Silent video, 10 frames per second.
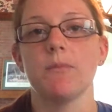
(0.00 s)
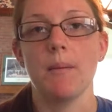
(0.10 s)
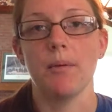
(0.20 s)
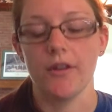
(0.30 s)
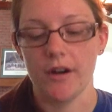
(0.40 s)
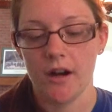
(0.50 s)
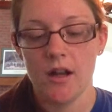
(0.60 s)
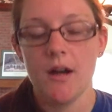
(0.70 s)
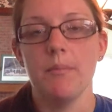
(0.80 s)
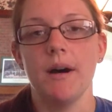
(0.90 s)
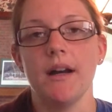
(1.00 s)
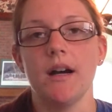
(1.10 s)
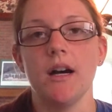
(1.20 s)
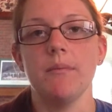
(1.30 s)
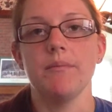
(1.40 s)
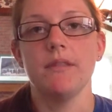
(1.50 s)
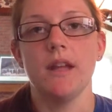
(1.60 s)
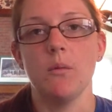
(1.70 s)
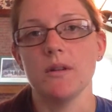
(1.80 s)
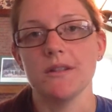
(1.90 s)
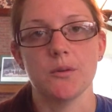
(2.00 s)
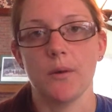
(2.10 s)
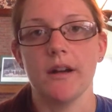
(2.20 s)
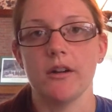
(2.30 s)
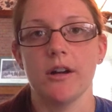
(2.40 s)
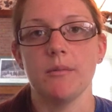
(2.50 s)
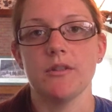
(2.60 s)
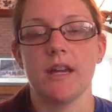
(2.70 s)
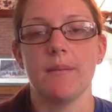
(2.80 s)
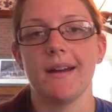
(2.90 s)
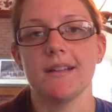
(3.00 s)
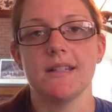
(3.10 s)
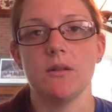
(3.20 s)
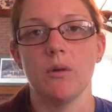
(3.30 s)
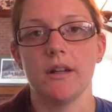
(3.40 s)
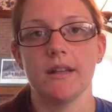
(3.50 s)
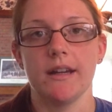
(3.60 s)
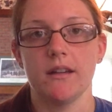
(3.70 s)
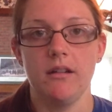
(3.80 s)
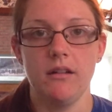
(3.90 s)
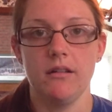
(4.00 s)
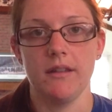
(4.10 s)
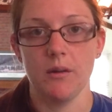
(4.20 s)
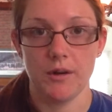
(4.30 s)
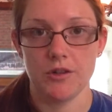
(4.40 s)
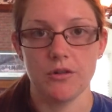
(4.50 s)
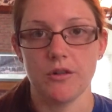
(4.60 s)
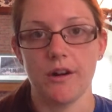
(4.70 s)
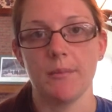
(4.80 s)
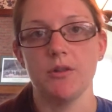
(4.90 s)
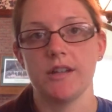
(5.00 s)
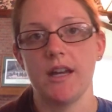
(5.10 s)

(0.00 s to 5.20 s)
for my brother, but it wasn't the right Incredibles game. I guess he wanted the original Incredibles